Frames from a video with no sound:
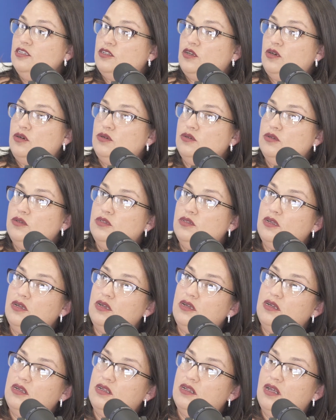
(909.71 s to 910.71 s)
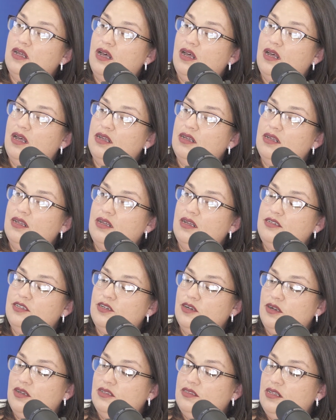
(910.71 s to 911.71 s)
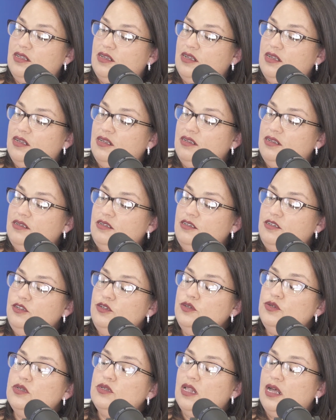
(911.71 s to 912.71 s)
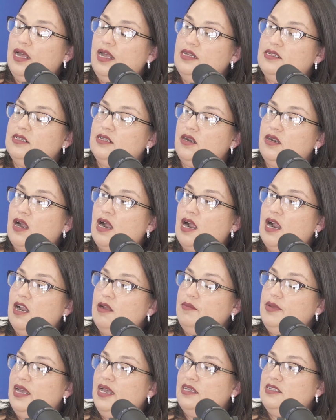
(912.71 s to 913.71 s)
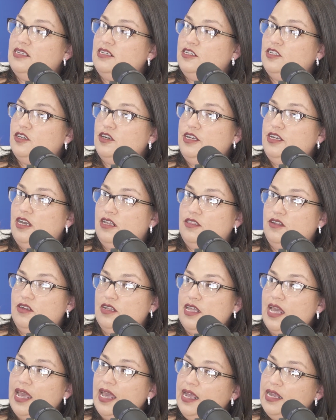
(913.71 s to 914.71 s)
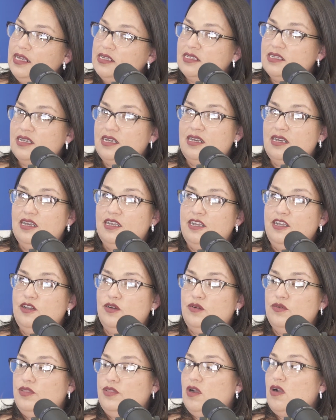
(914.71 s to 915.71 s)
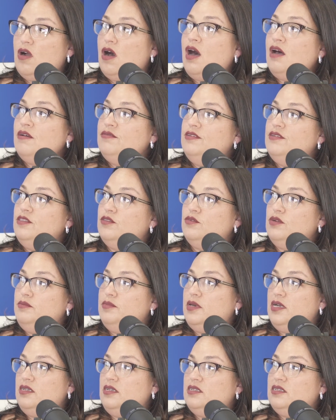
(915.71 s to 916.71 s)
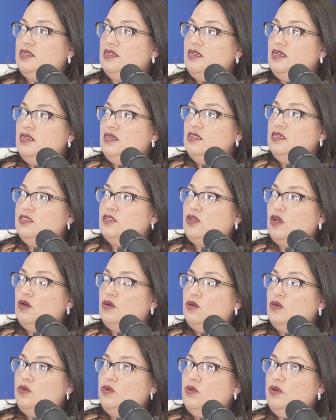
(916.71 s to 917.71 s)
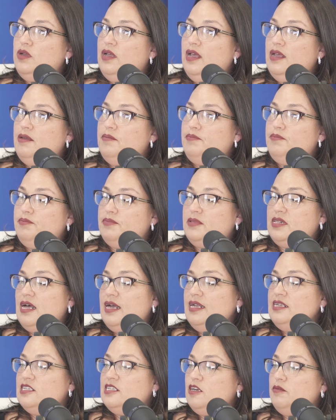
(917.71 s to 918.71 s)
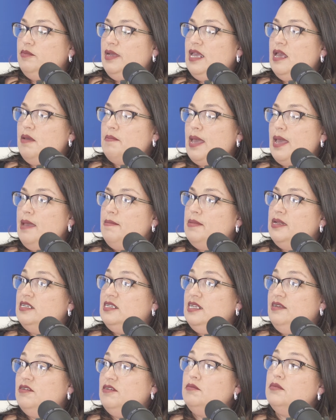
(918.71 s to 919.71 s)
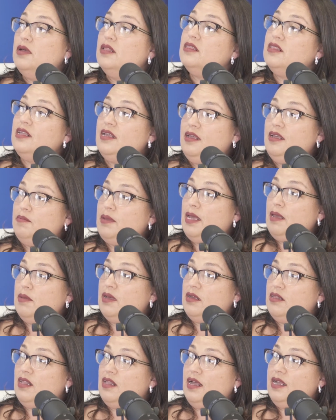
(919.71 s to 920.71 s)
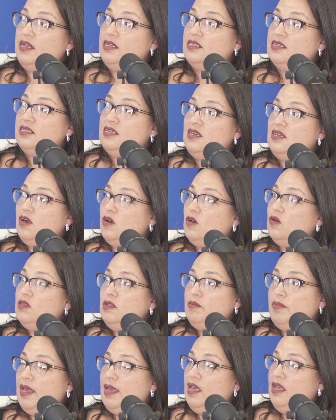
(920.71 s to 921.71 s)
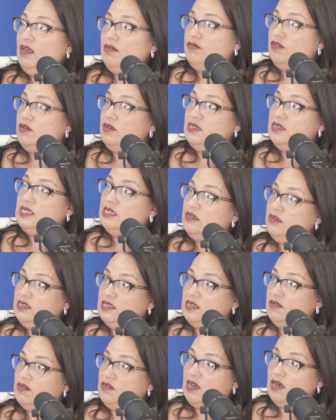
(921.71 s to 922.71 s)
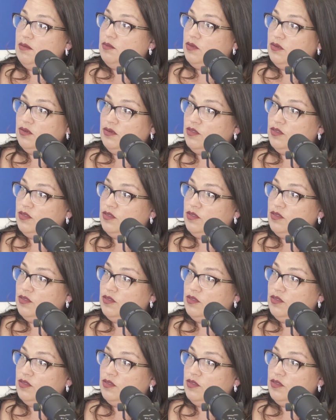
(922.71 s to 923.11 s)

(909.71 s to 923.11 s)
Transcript: So the new clients that are hiring me as an attorney on their case, they're off in 3 months. So clients that are making payments, even monthly payment clients, are only paying for a series of a couple or